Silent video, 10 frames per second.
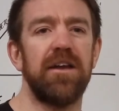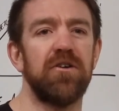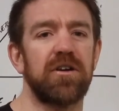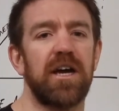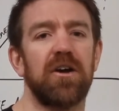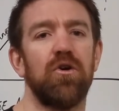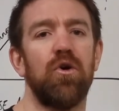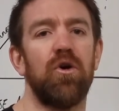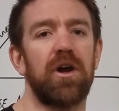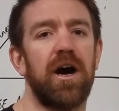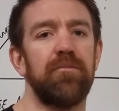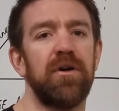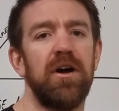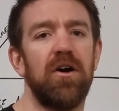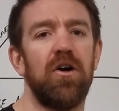and not get caught
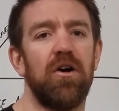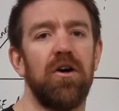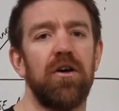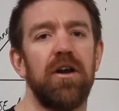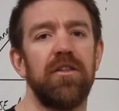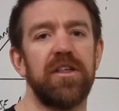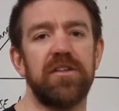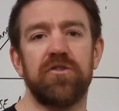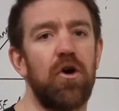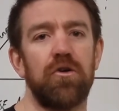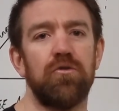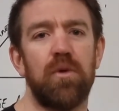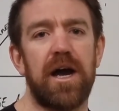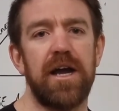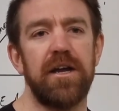up on the total
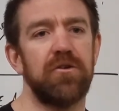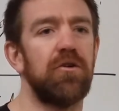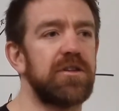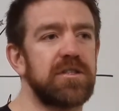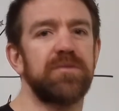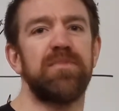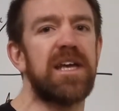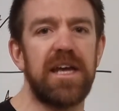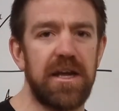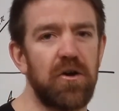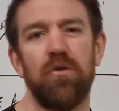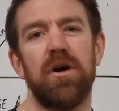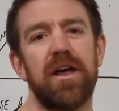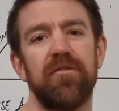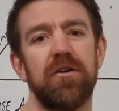weight or the speed or
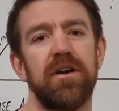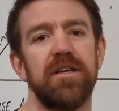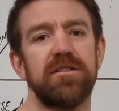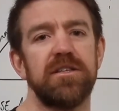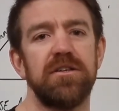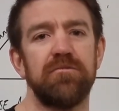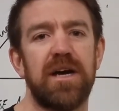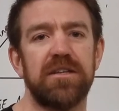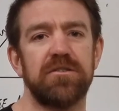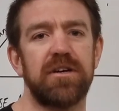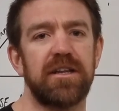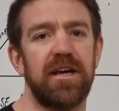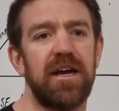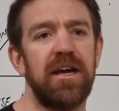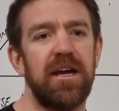whatever it is that you're measuring
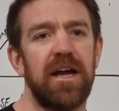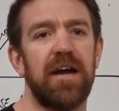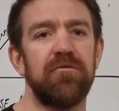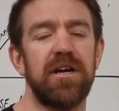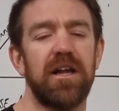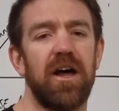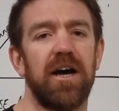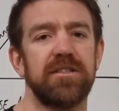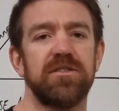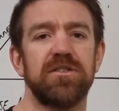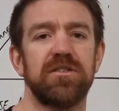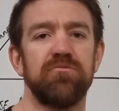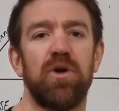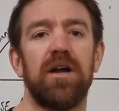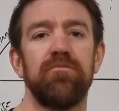there, and realize it's just
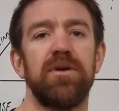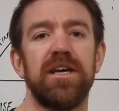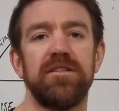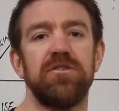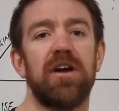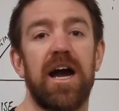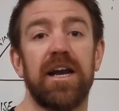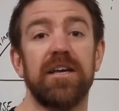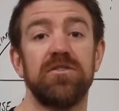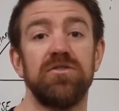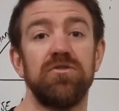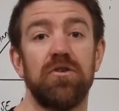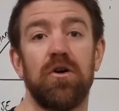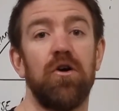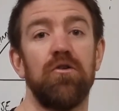one piece you're adding to
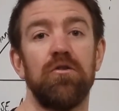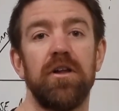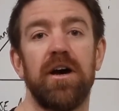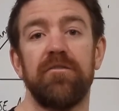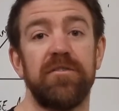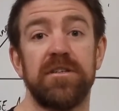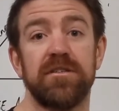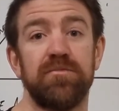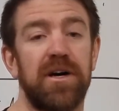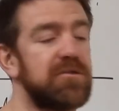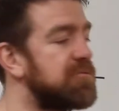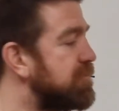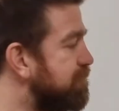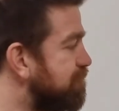your whole fitness puzzle.